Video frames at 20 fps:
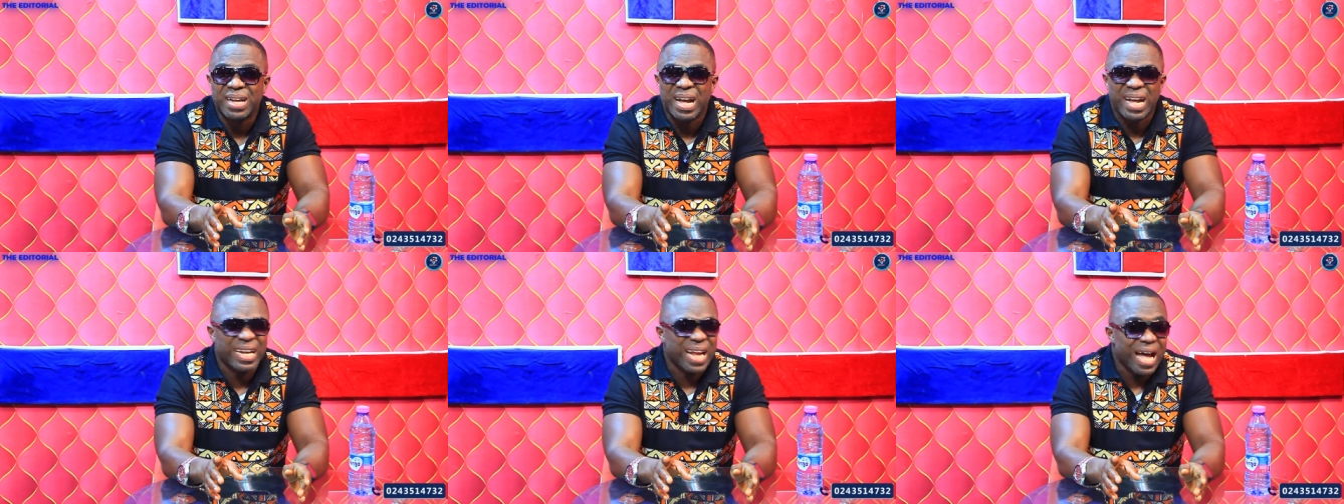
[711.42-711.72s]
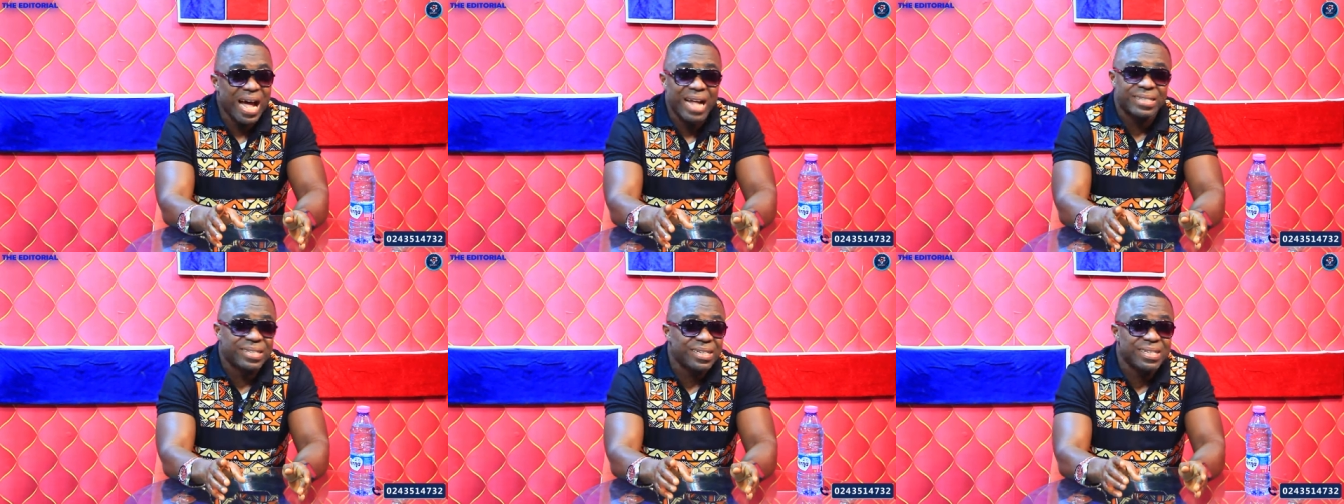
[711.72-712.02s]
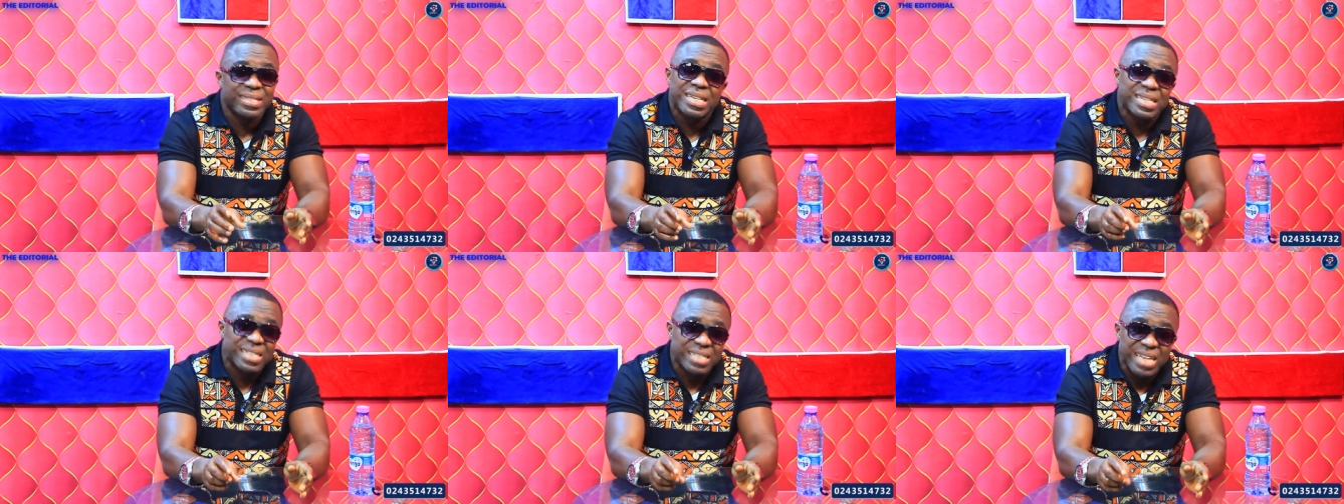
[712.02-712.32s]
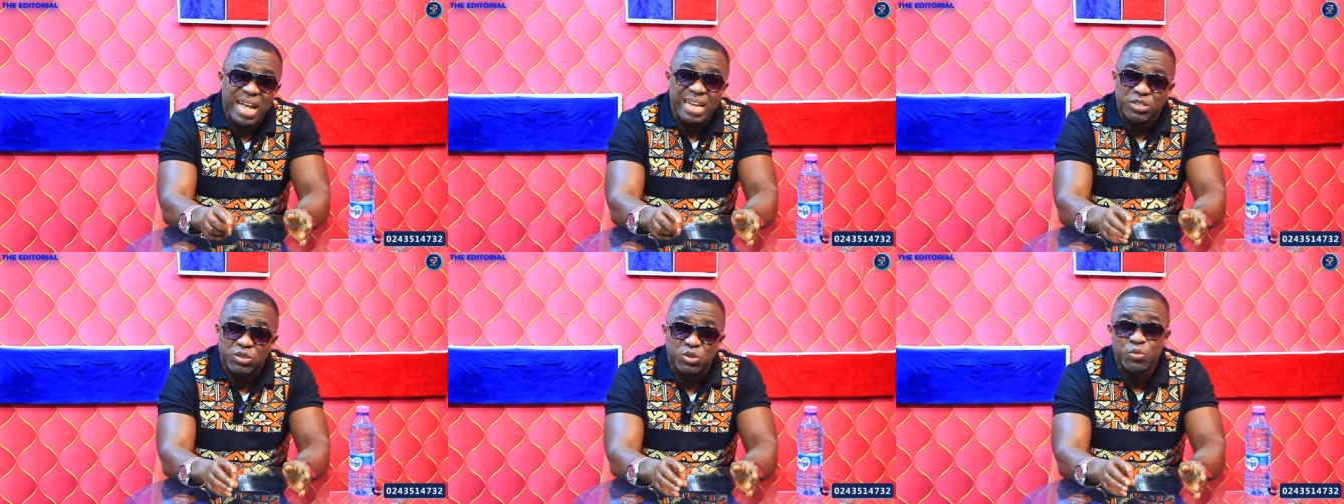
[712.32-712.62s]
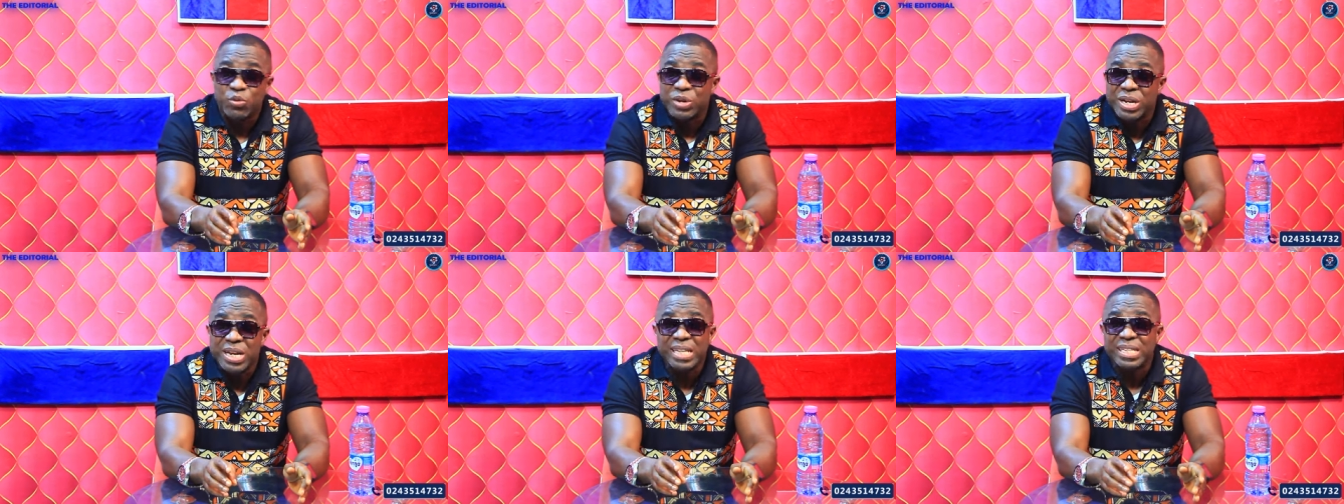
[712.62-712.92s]
An artist decides
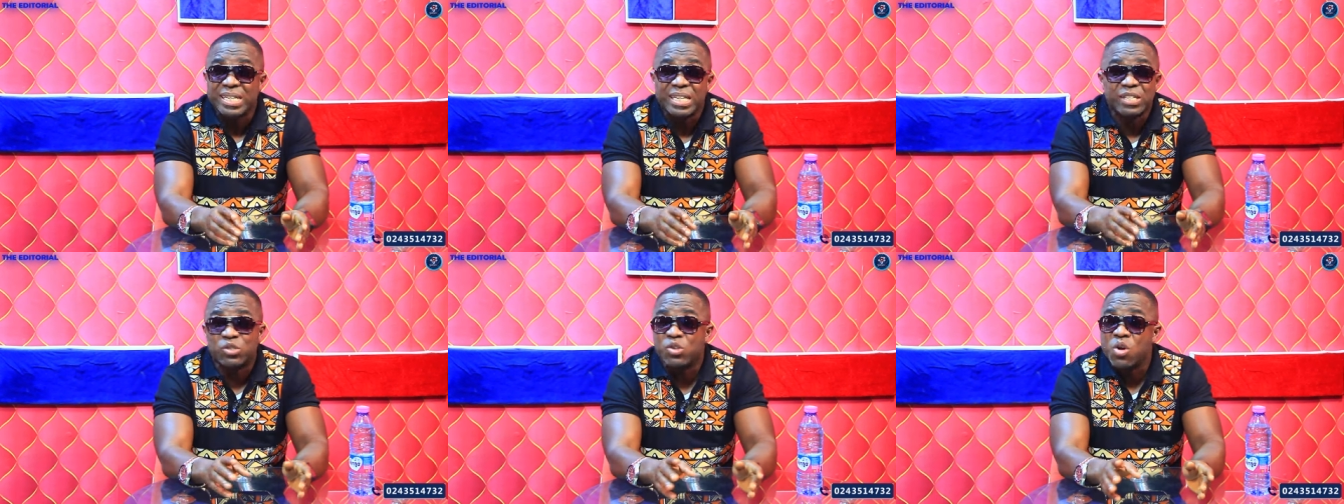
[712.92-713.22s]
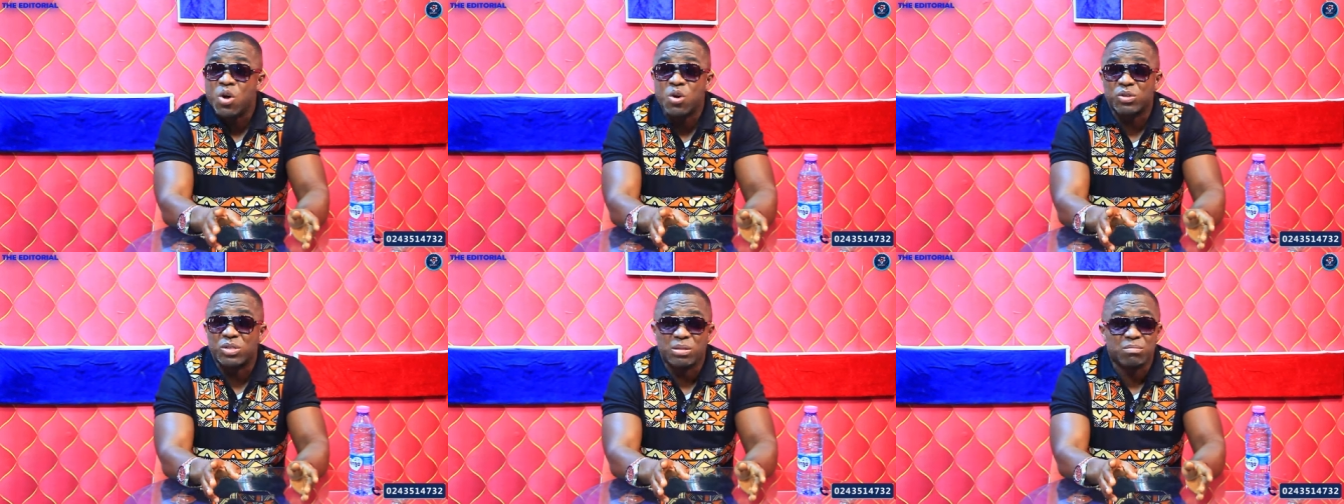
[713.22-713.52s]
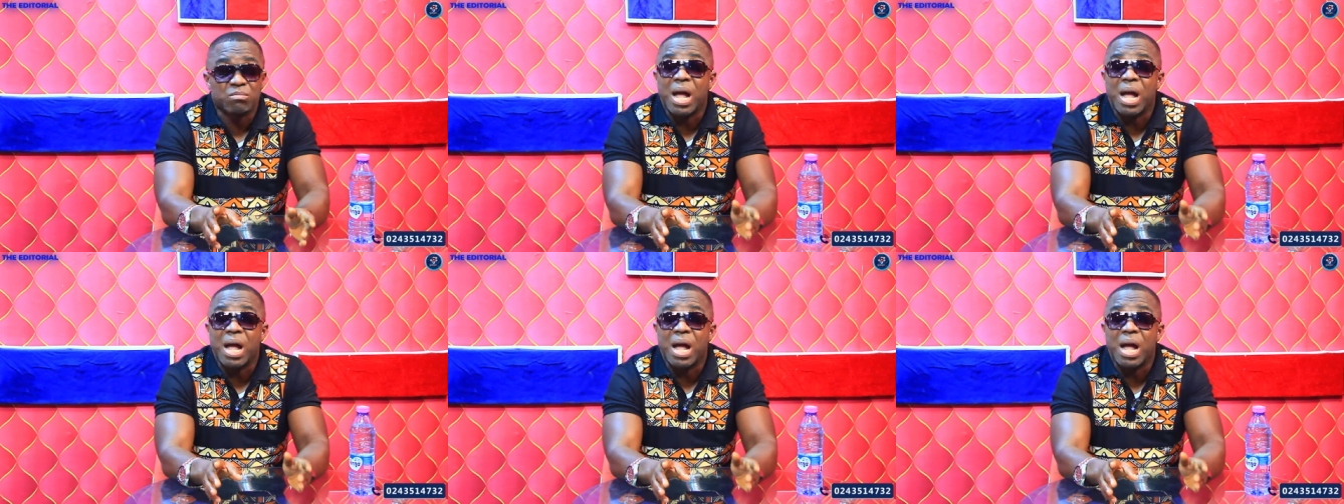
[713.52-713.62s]
to release his songs.